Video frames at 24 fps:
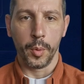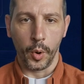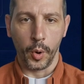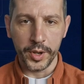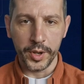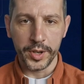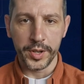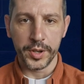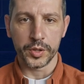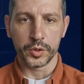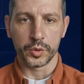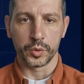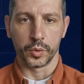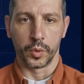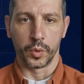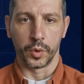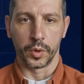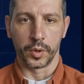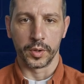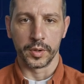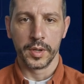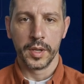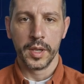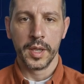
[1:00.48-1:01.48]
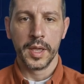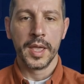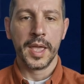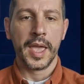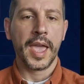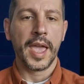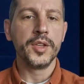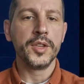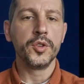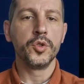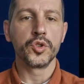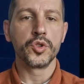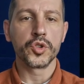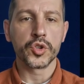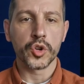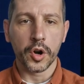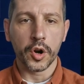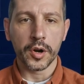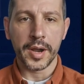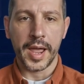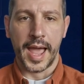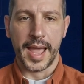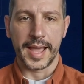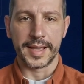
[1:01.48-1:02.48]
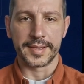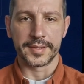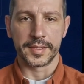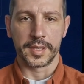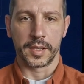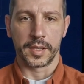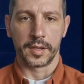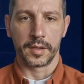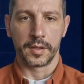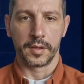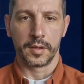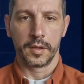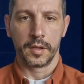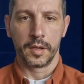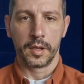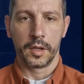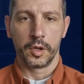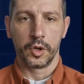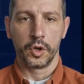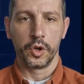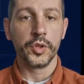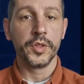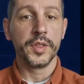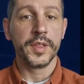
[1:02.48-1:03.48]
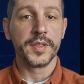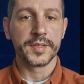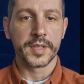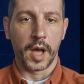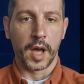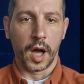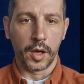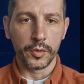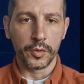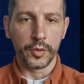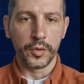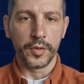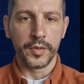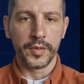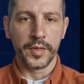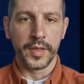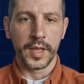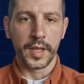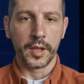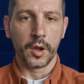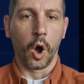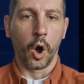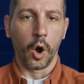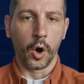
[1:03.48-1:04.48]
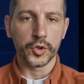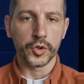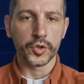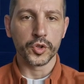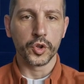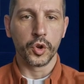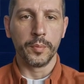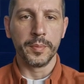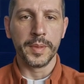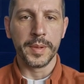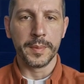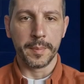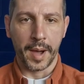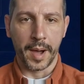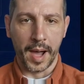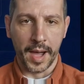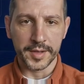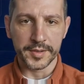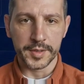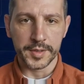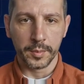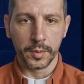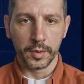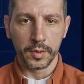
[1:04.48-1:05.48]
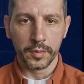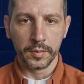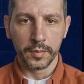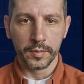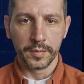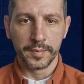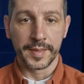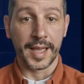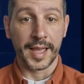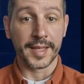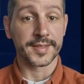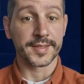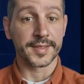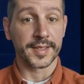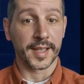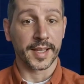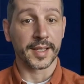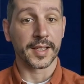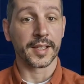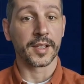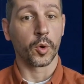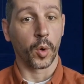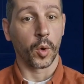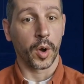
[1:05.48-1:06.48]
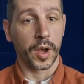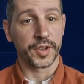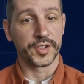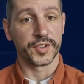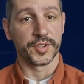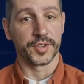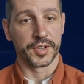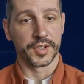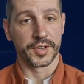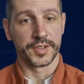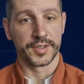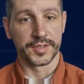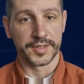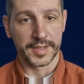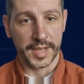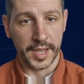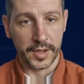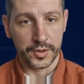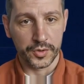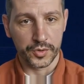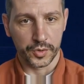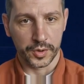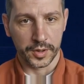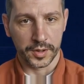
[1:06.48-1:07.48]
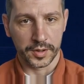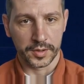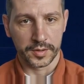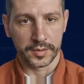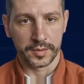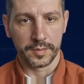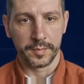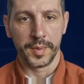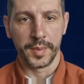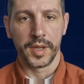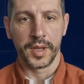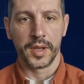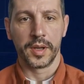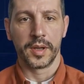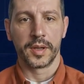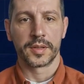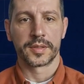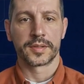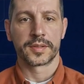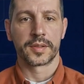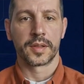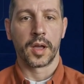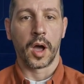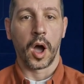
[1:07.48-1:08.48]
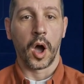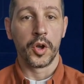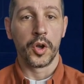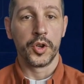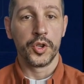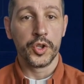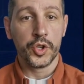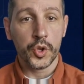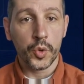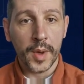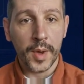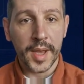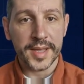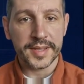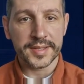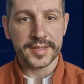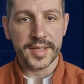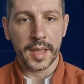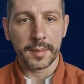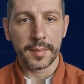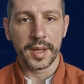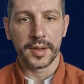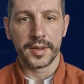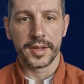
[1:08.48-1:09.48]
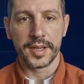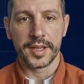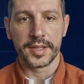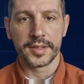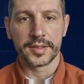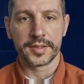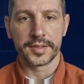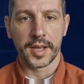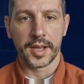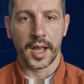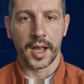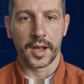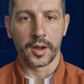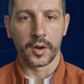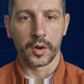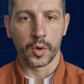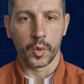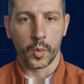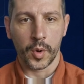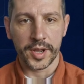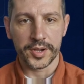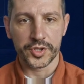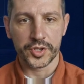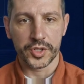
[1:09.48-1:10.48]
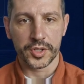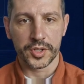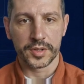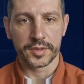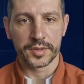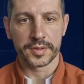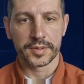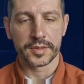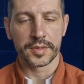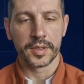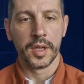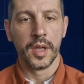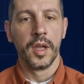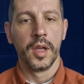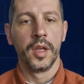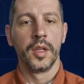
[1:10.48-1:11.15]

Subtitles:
pointing toward? And you start asking, could this other thing also be possible? That second question is dangerous because on USMLE style questions,